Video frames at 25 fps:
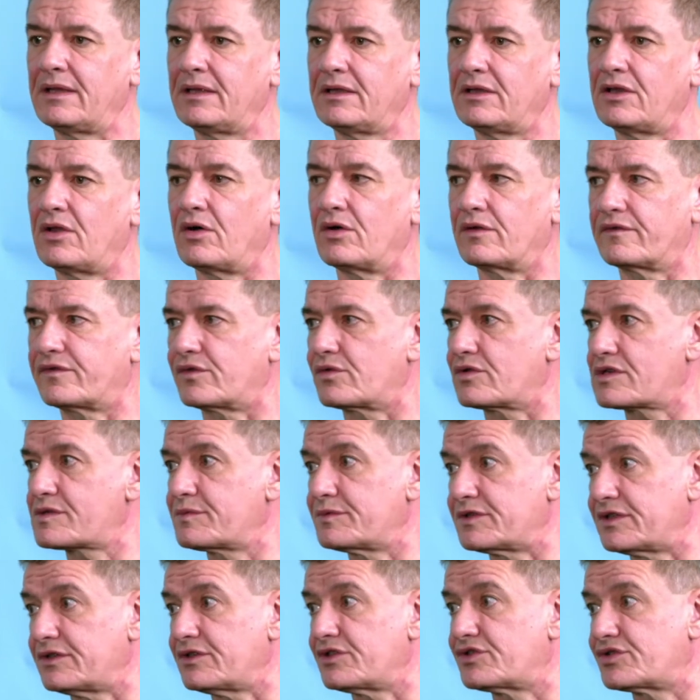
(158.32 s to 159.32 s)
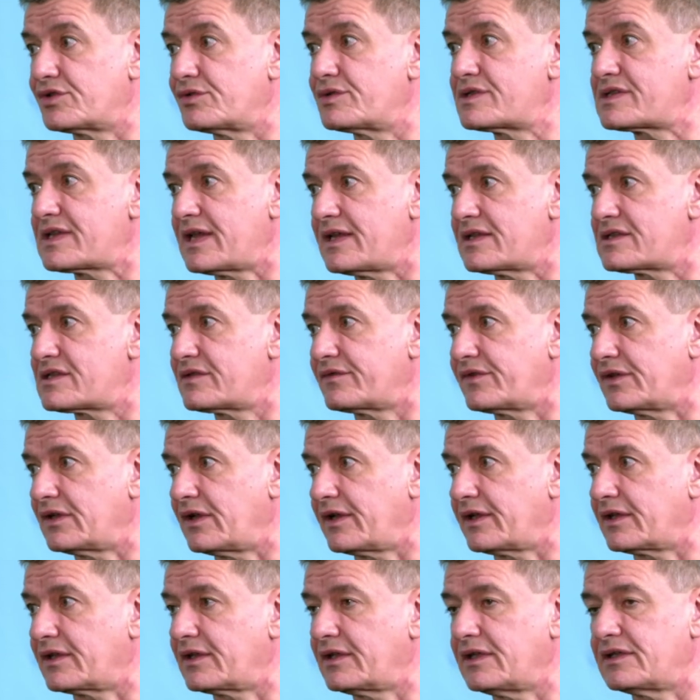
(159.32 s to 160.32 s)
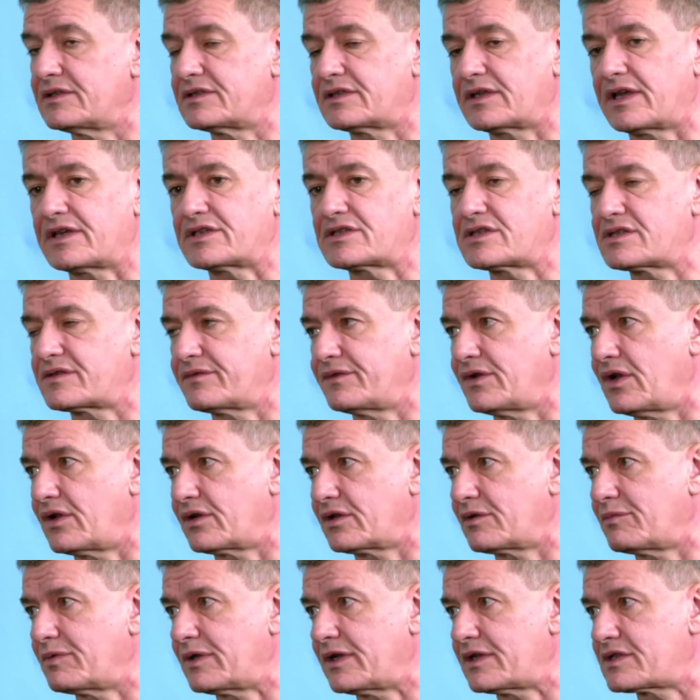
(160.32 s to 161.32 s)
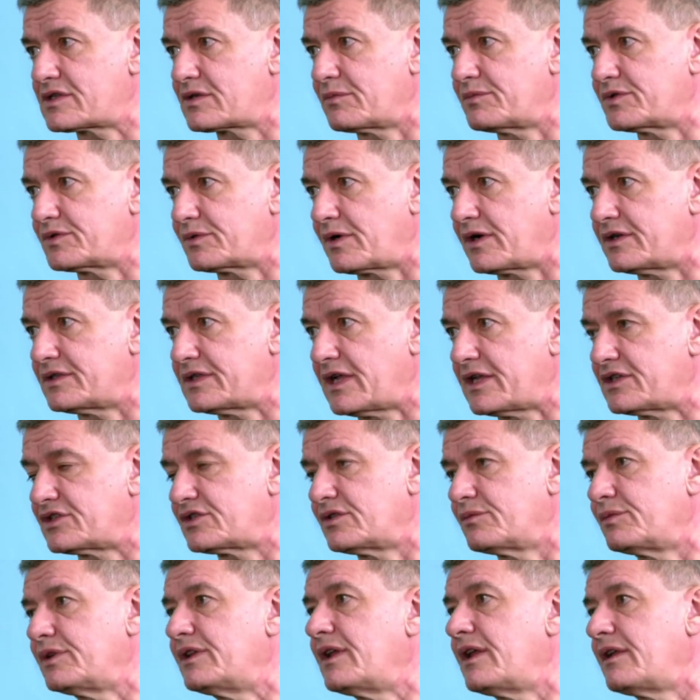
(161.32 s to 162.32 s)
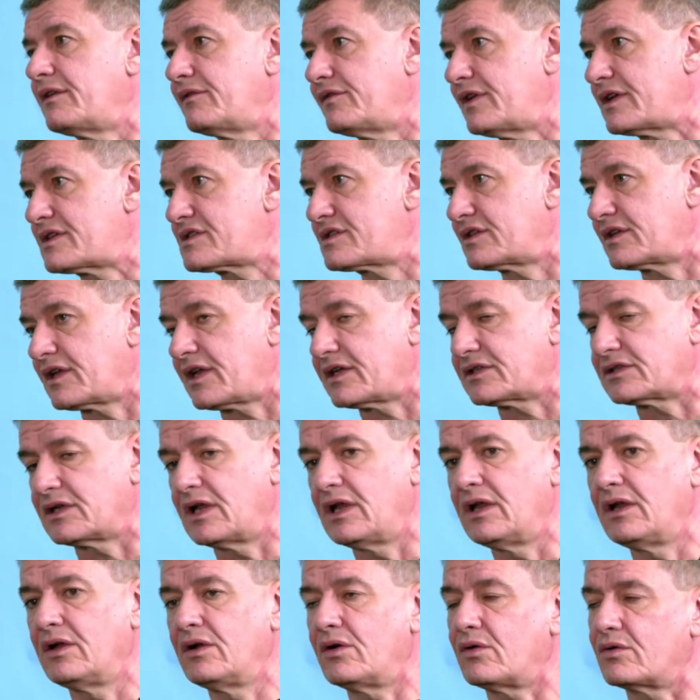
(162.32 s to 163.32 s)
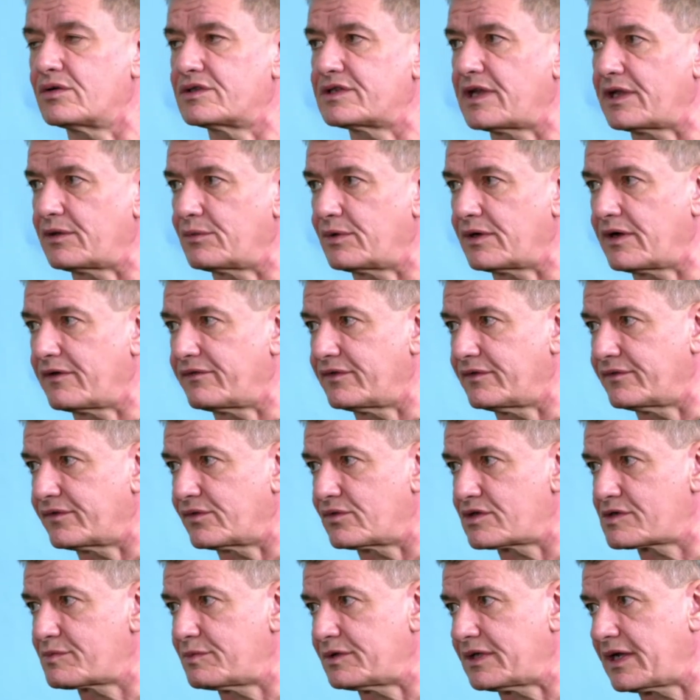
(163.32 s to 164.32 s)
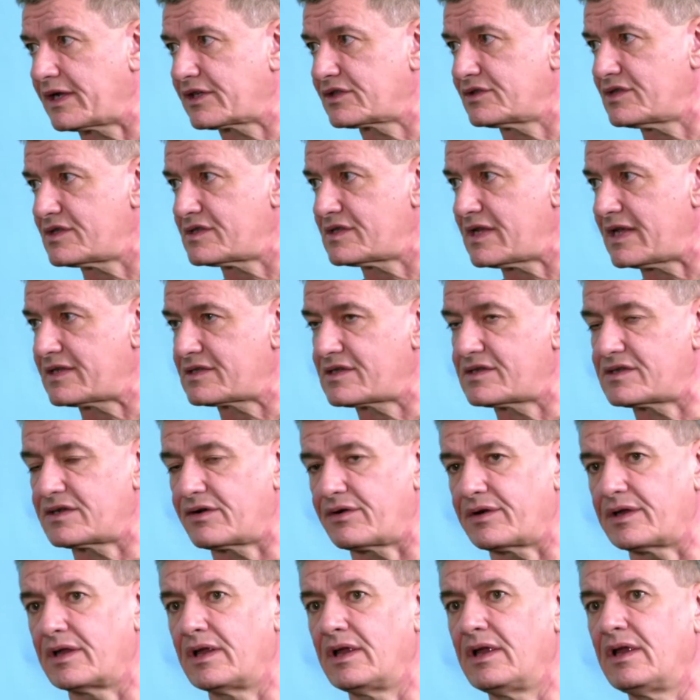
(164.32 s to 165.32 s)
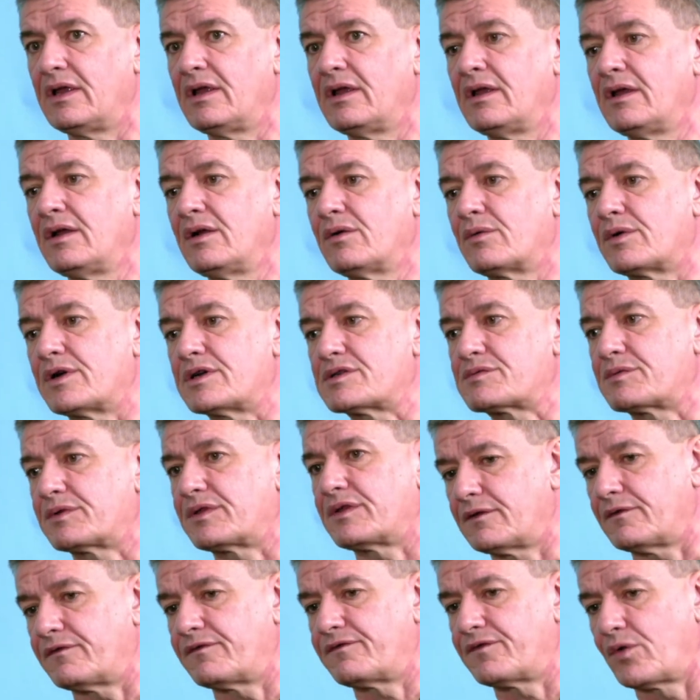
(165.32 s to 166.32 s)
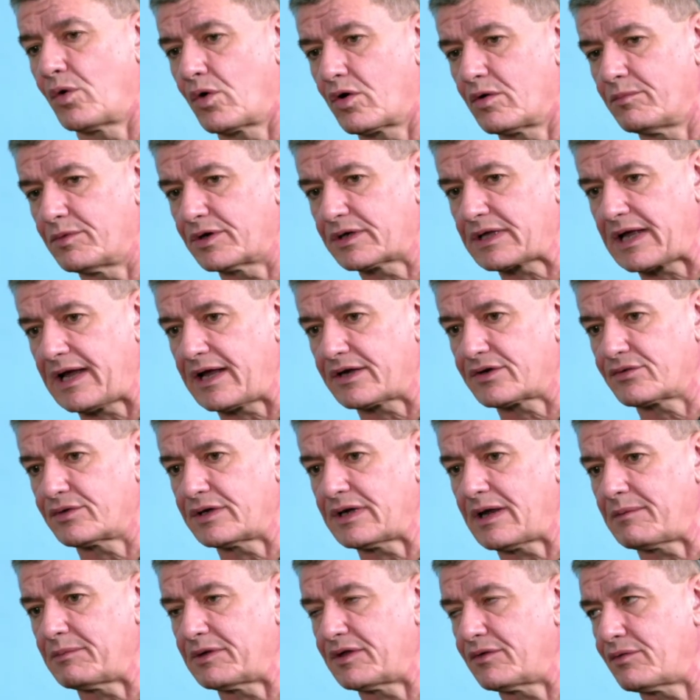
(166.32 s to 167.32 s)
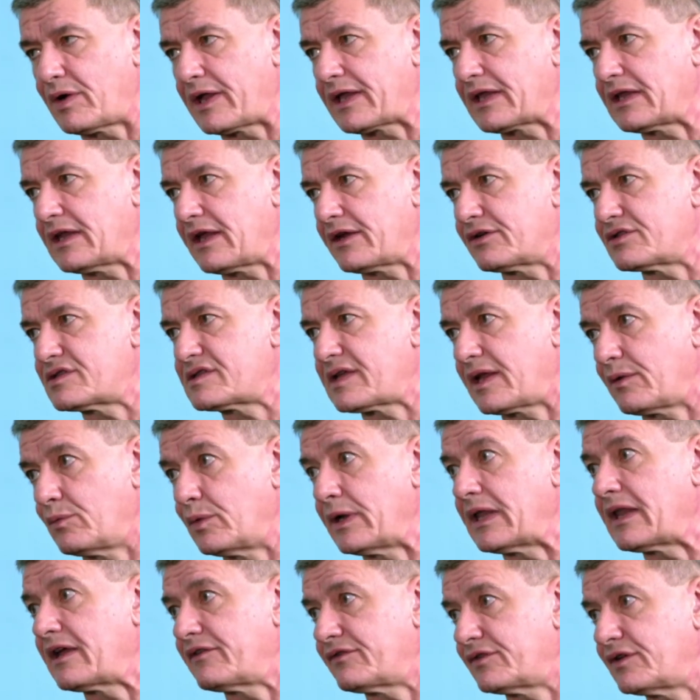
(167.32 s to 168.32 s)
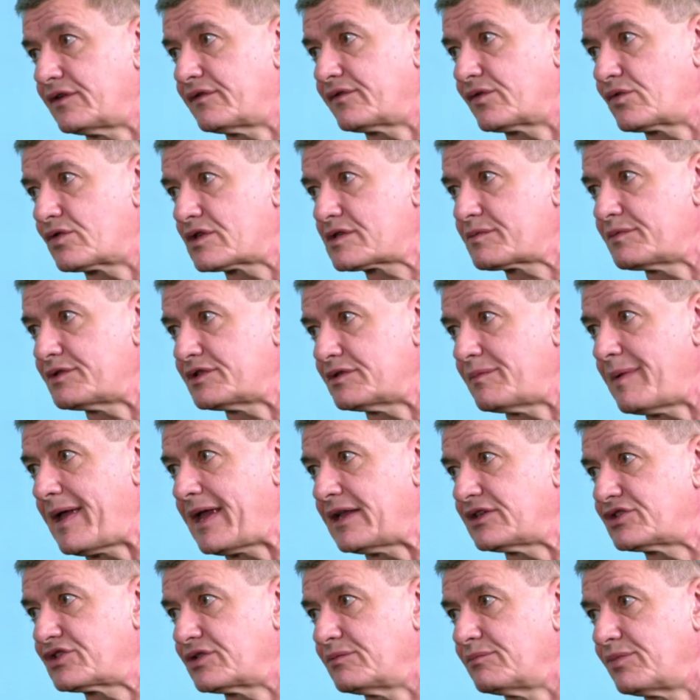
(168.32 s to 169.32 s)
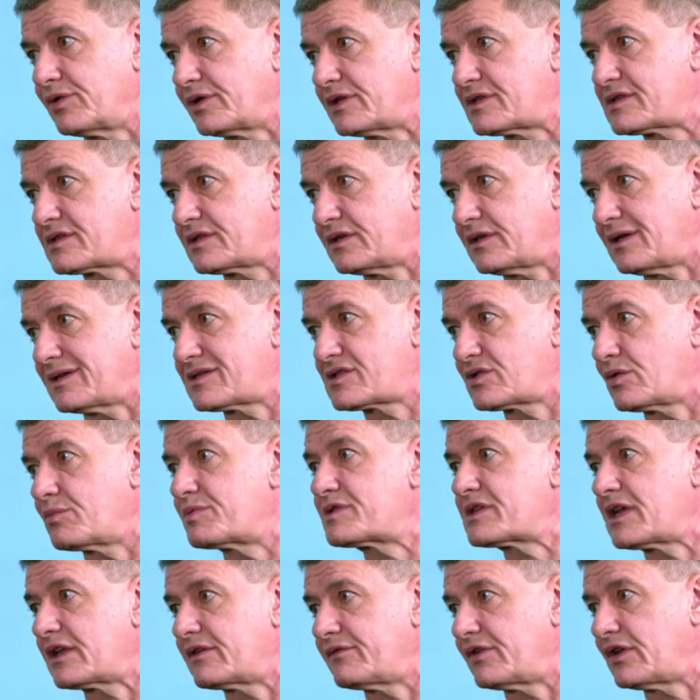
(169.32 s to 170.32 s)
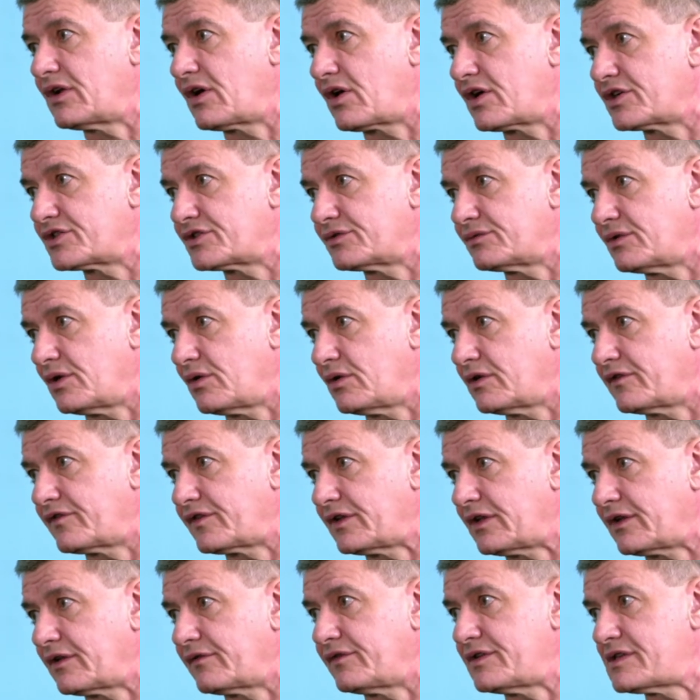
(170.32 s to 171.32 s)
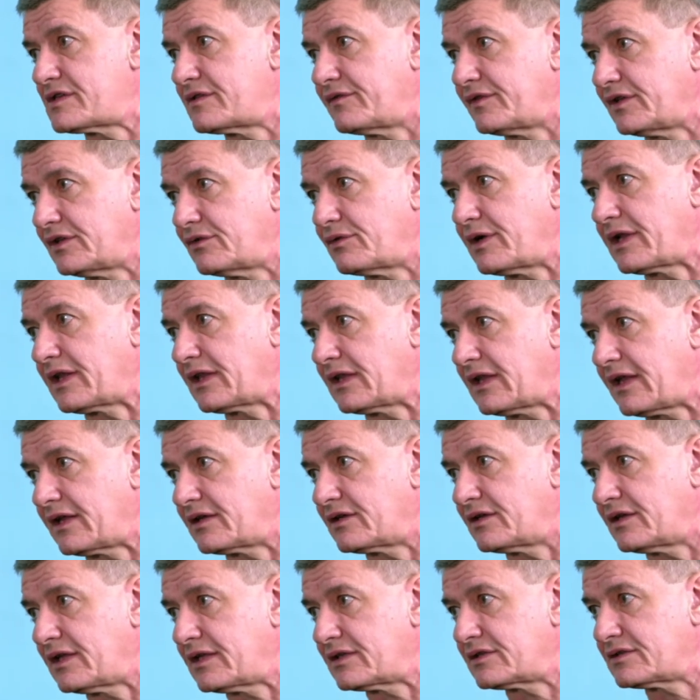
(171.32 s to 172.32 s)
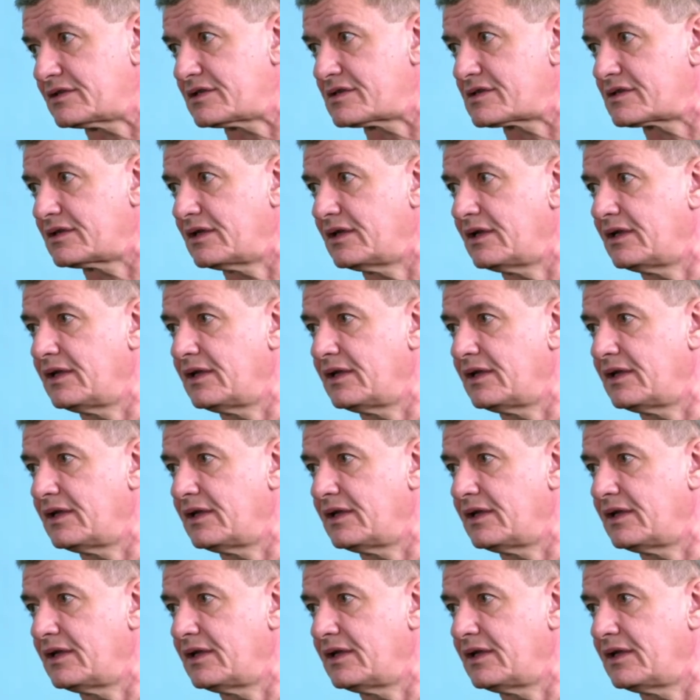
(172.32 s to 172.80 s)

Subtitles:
law enforcement in the true sense, if you like. Indications of non-compliance come to our attention and we then investigate or take whatever enforcement action is necessary. Whereas with the former category, namely the regulators, they will have an enforcement dimension, but it's a subset of a larger role, if you like, vis-a-vis the regulated entities.